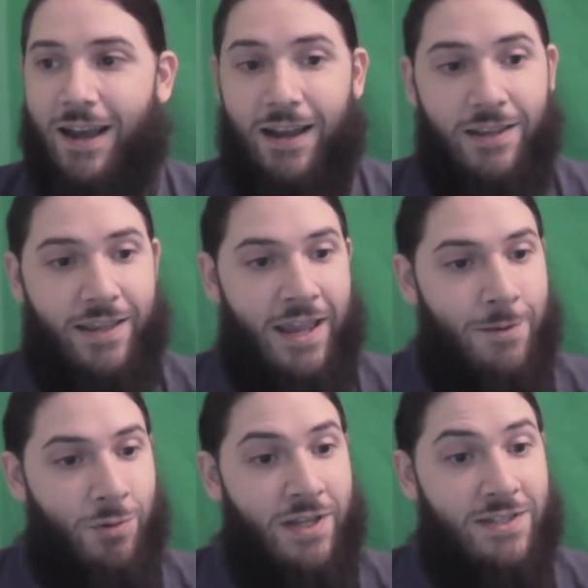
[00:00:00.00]
You
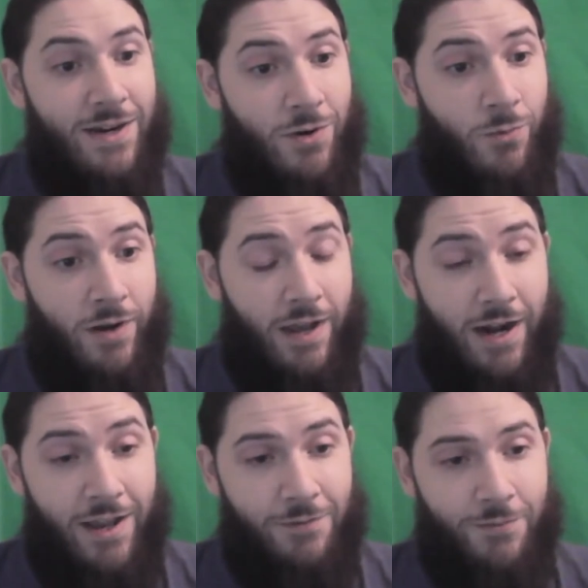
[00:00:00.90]
can't please everyone.
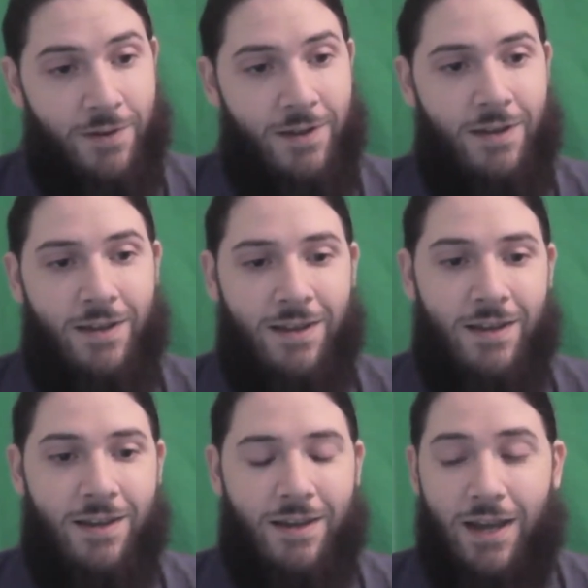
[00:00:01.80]
And I've
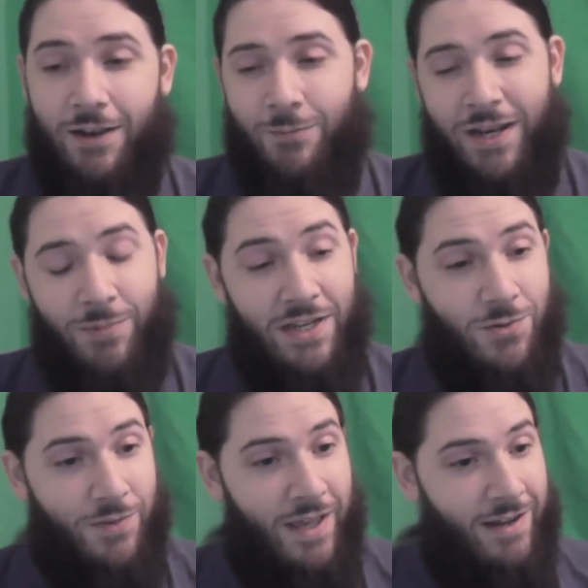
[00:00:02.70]
made peace
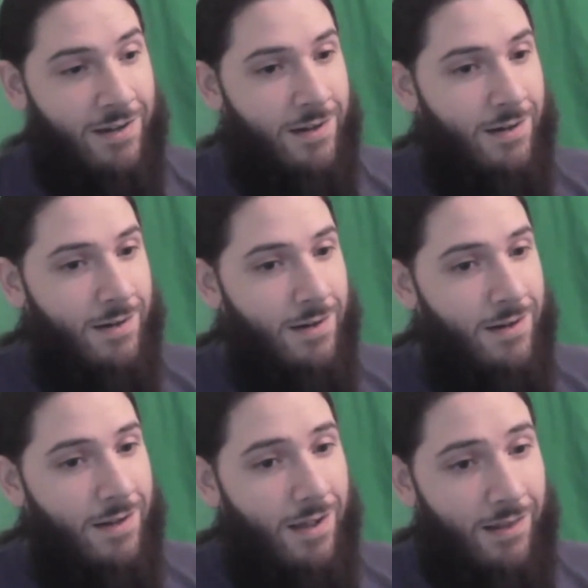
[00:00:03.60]
with that
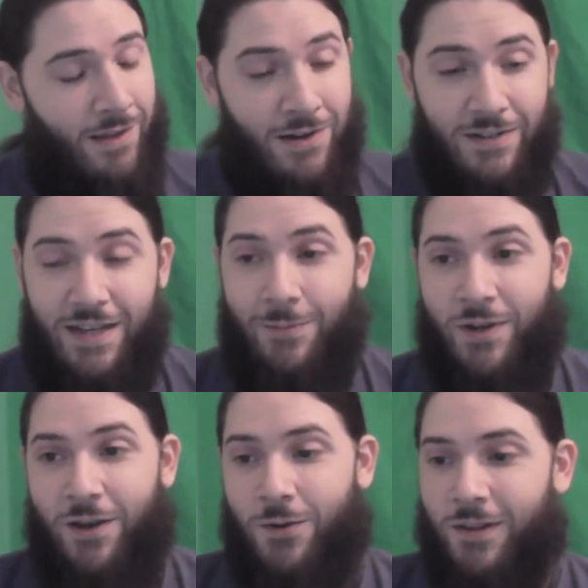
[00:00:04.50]
a long time ago.